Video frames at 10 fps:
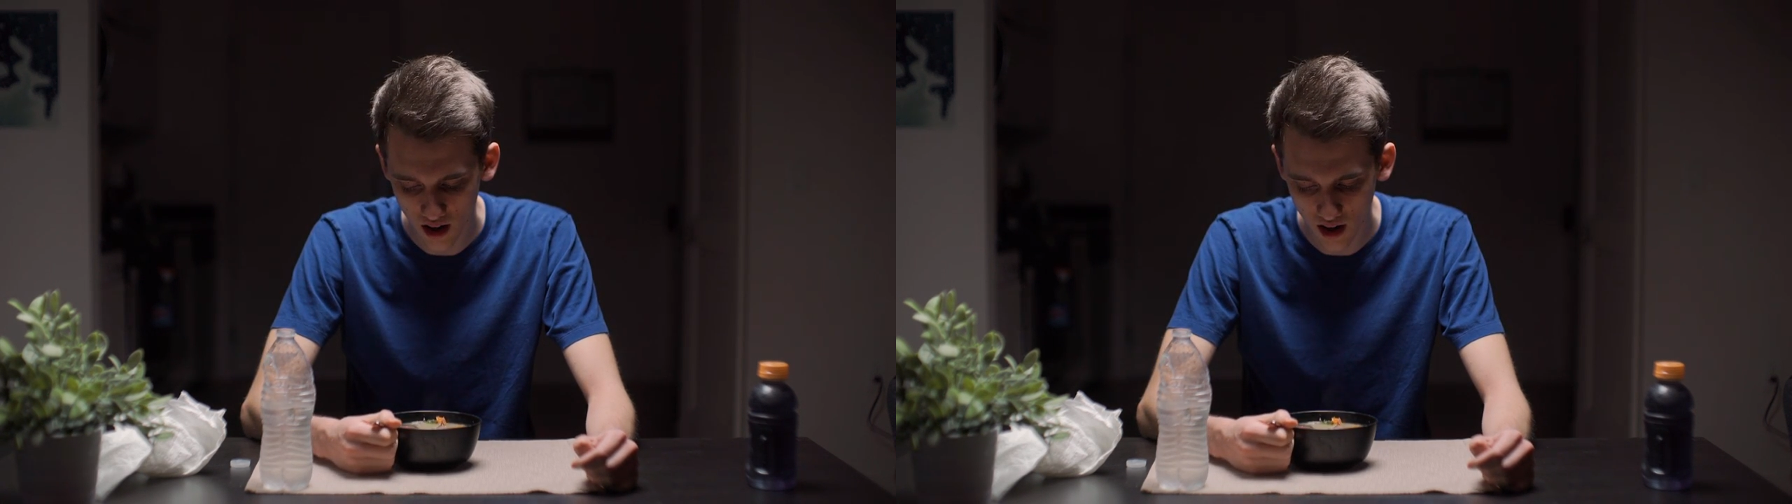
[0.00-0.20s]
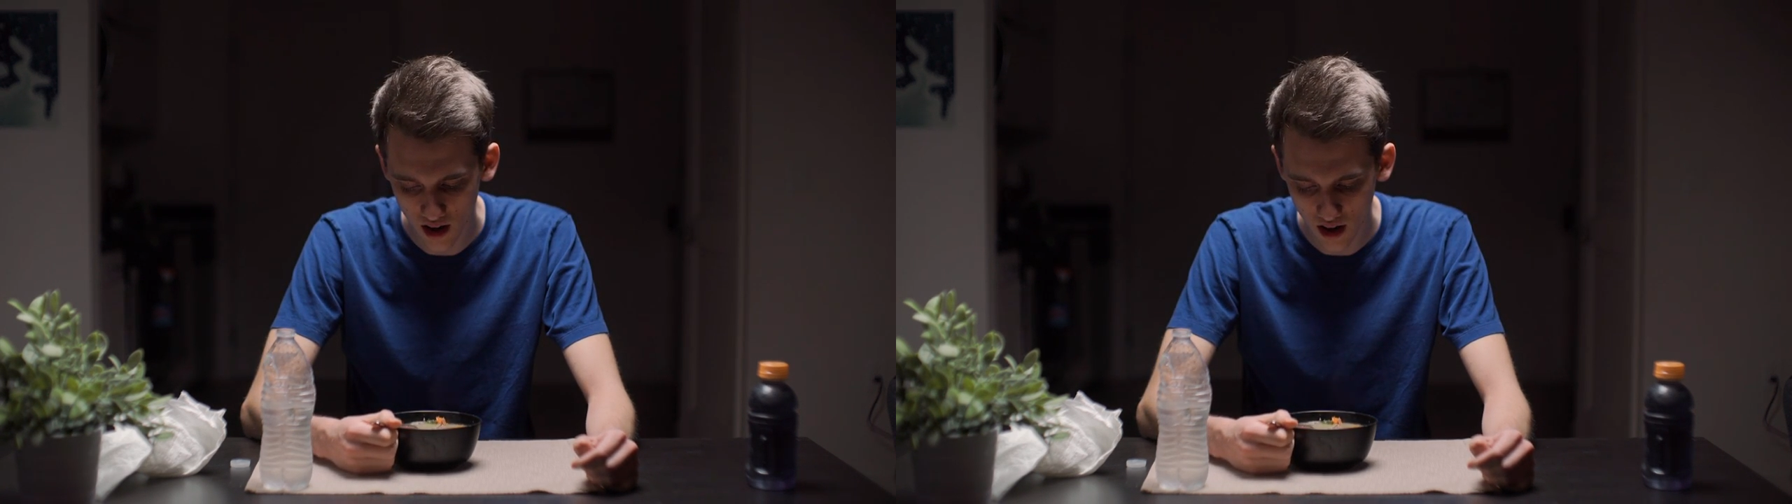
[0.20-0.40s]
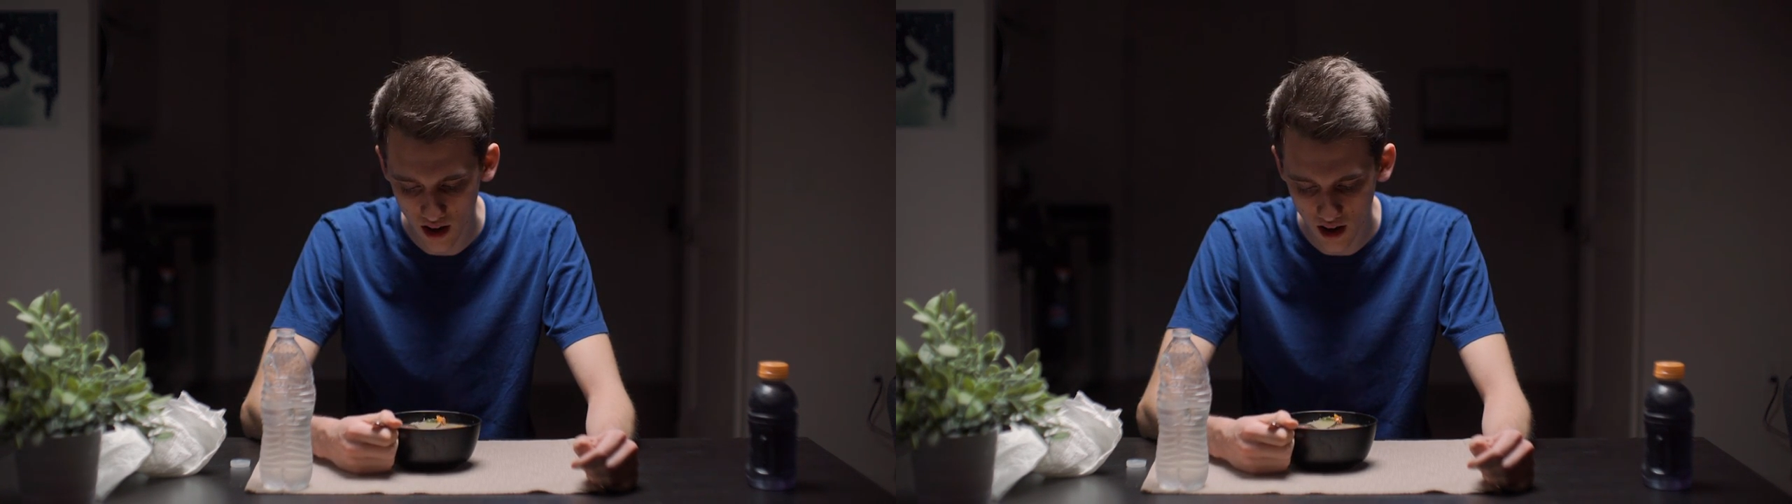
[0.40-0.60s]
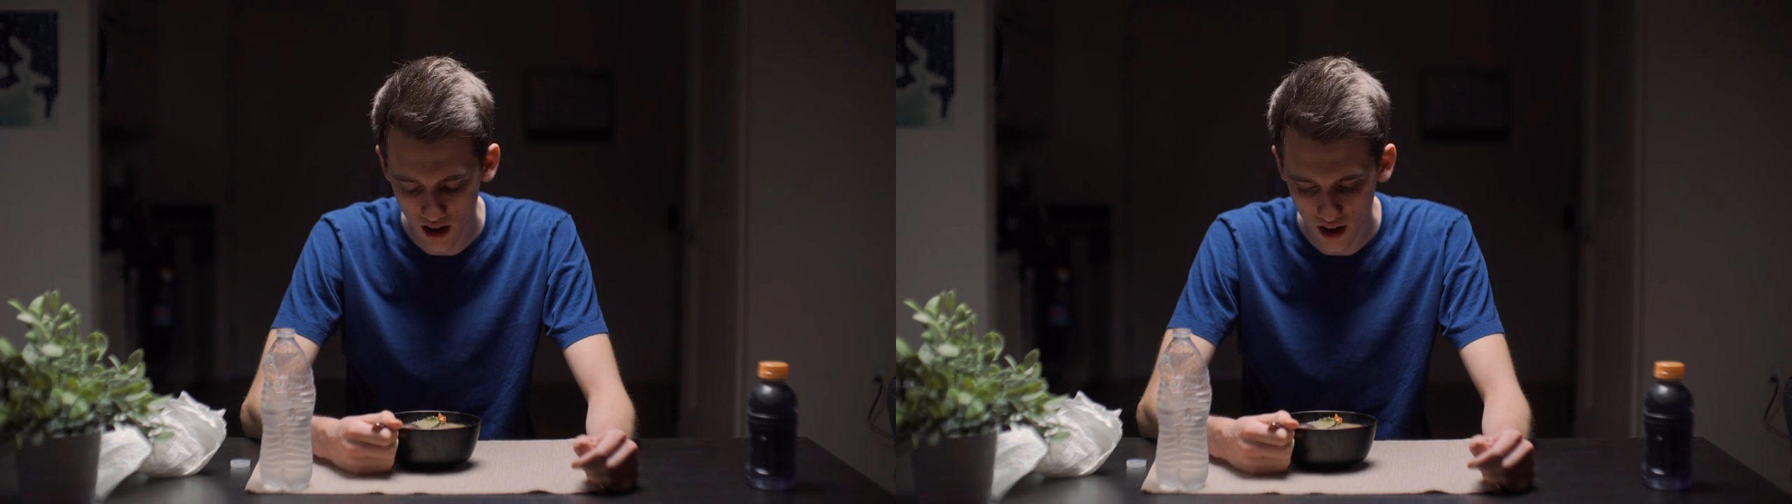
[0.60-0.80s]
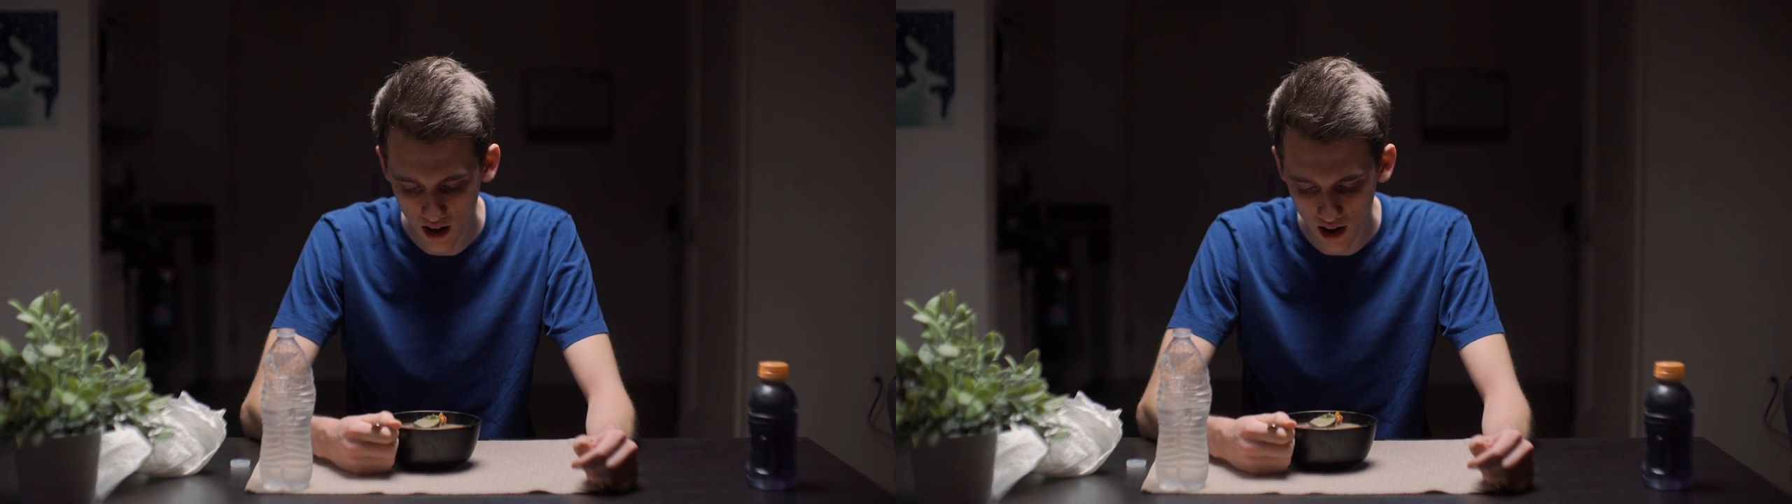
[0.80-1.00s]
You know, we got our
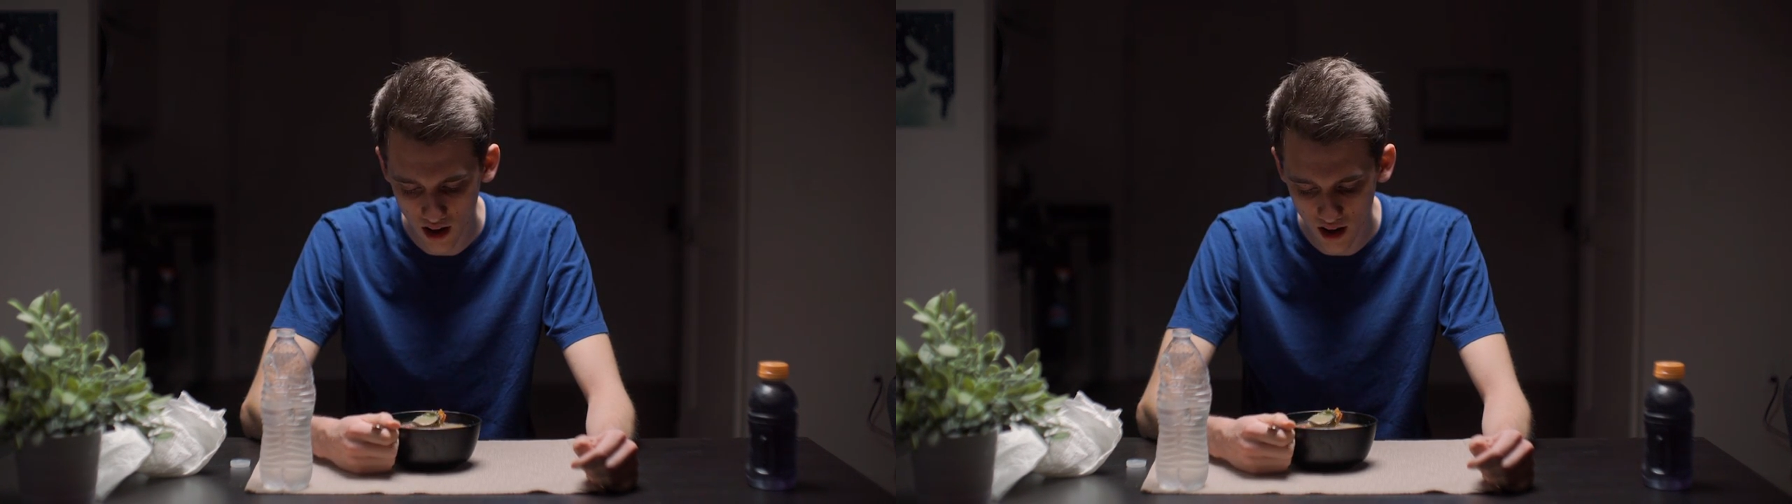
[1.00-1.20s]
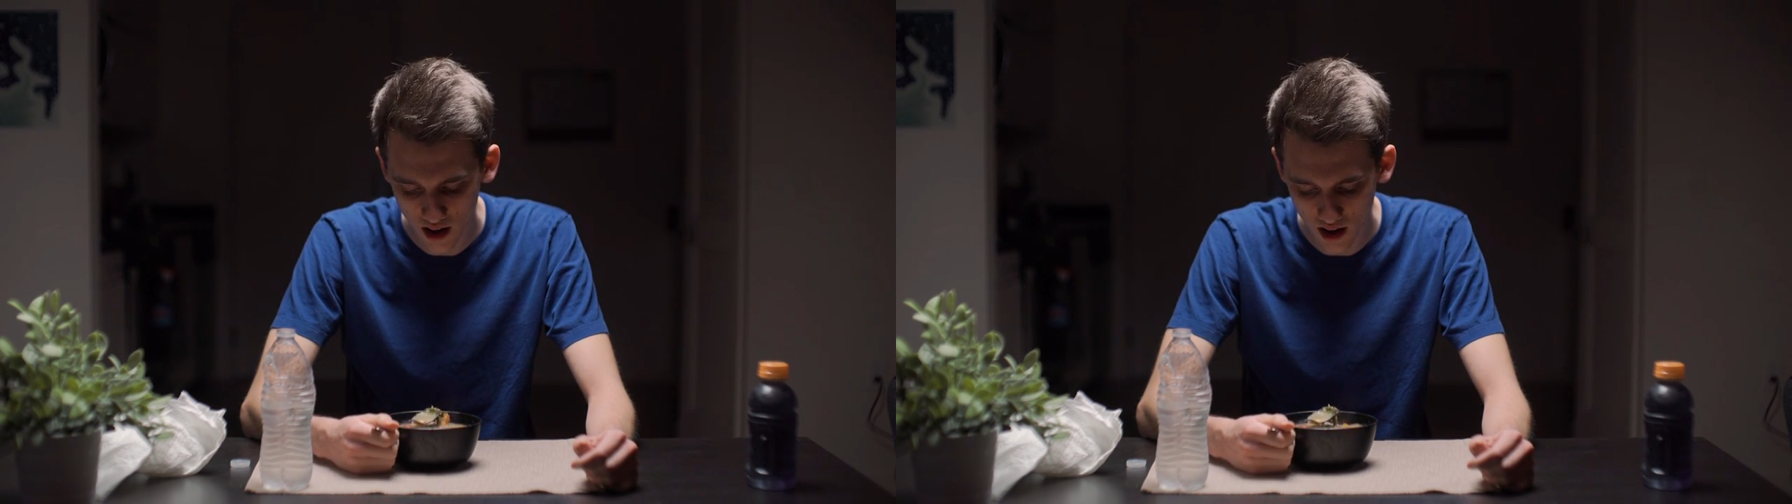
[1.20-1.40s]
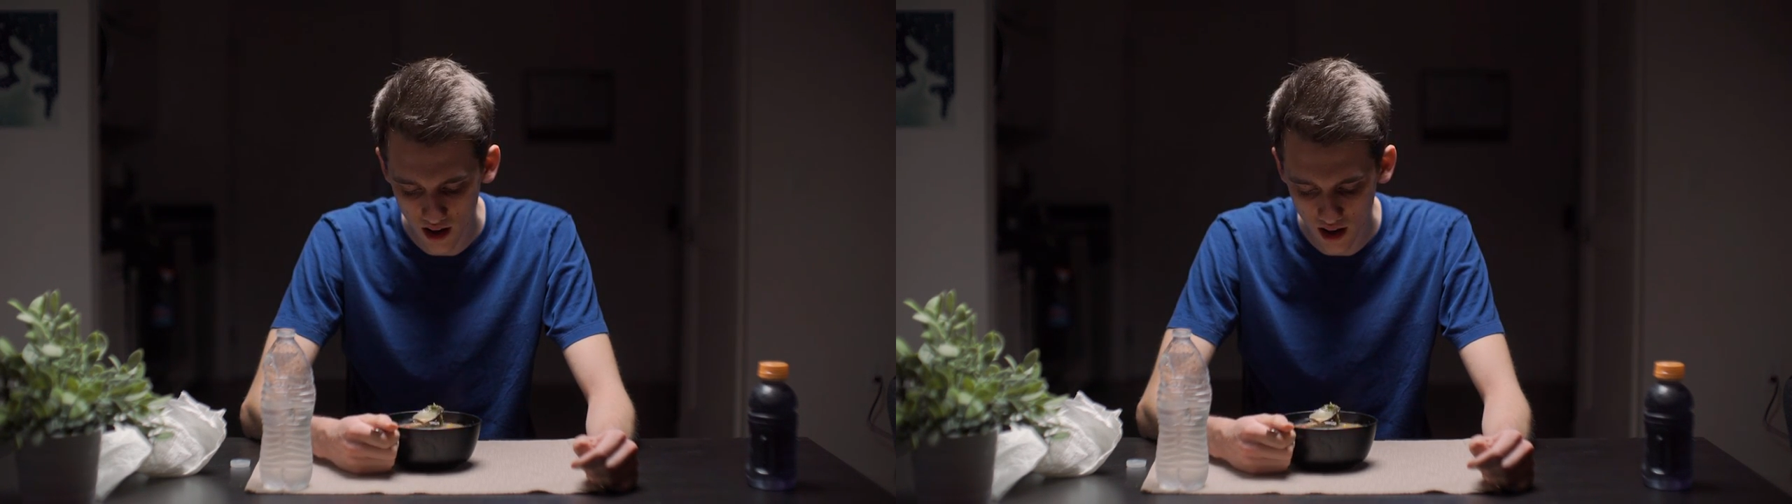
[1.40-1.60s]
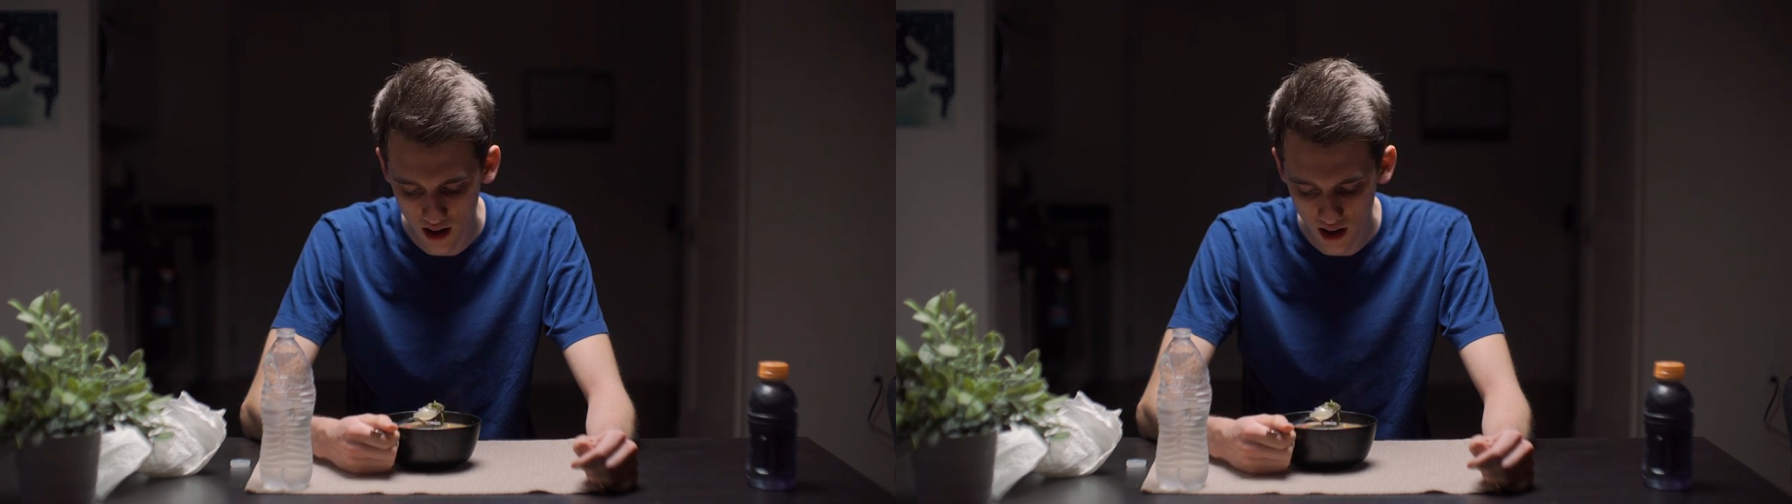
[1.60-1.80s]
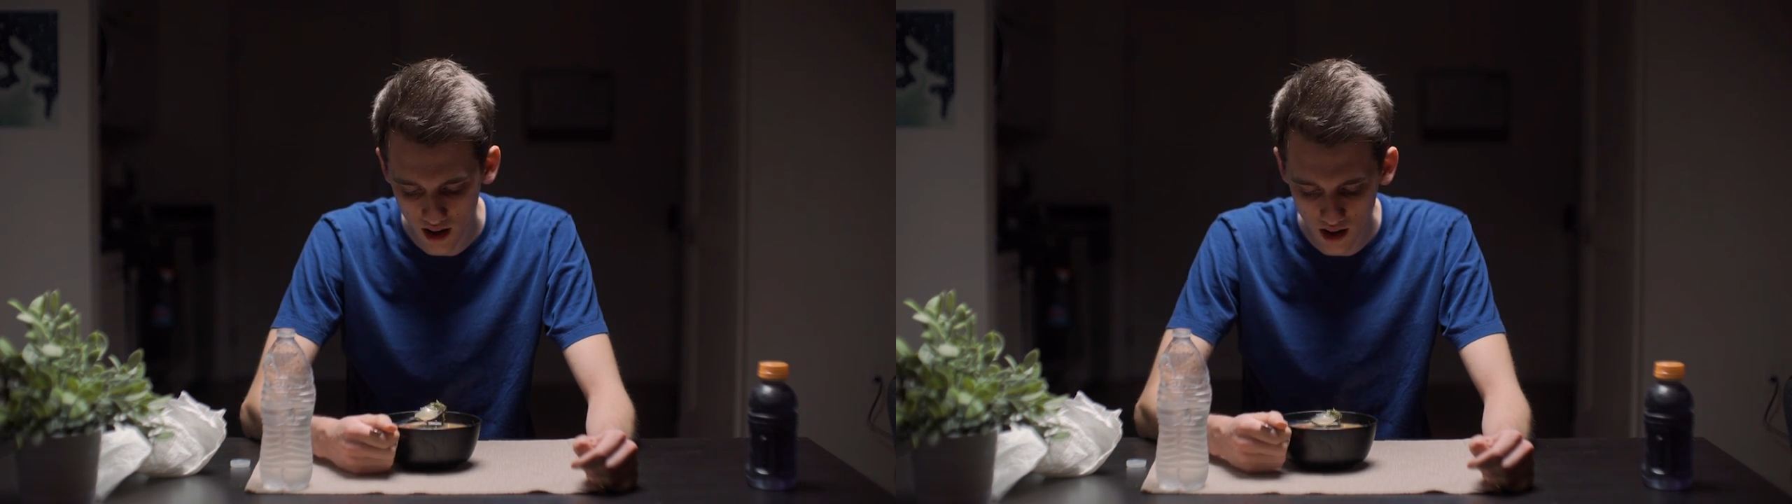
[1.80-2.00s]
veggies in there, some
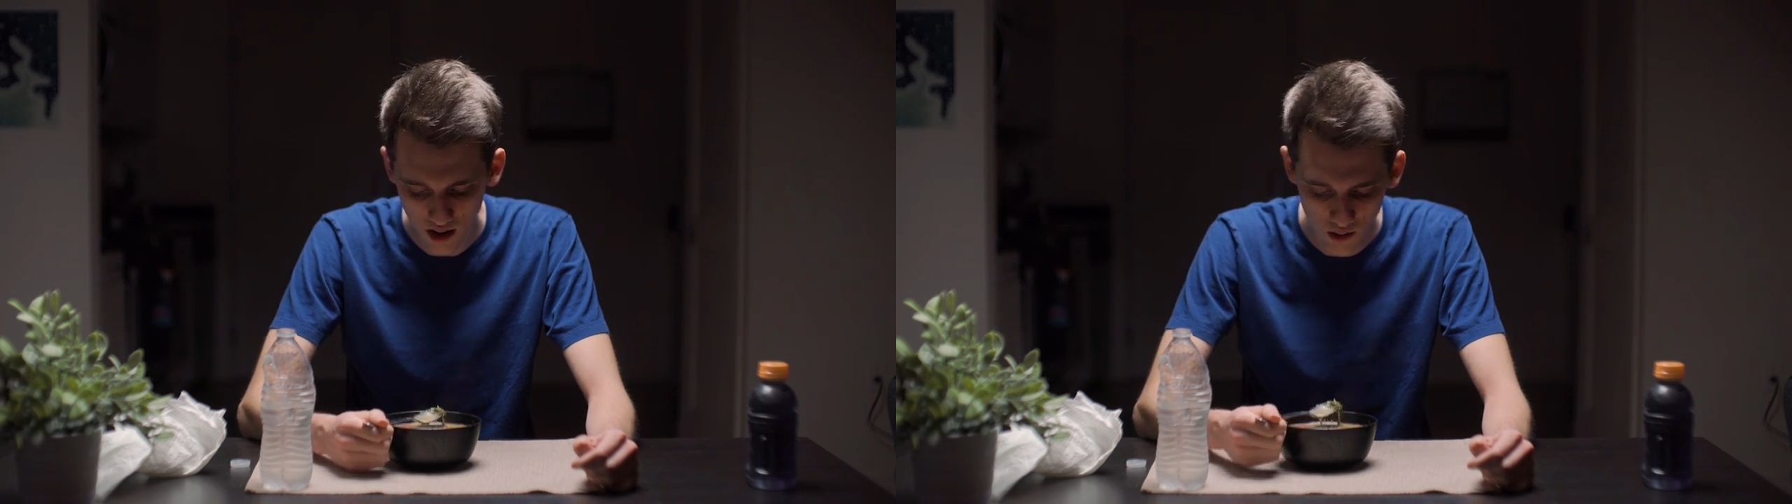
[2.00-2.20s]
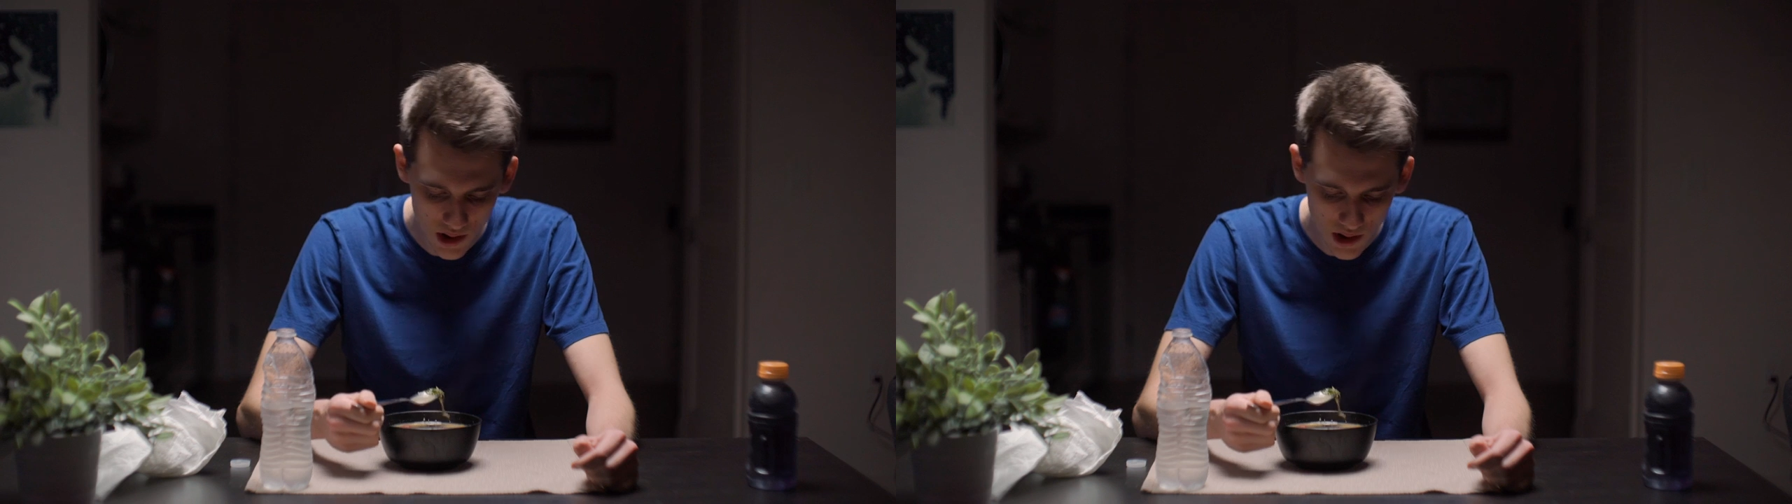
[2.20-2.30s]
fruits.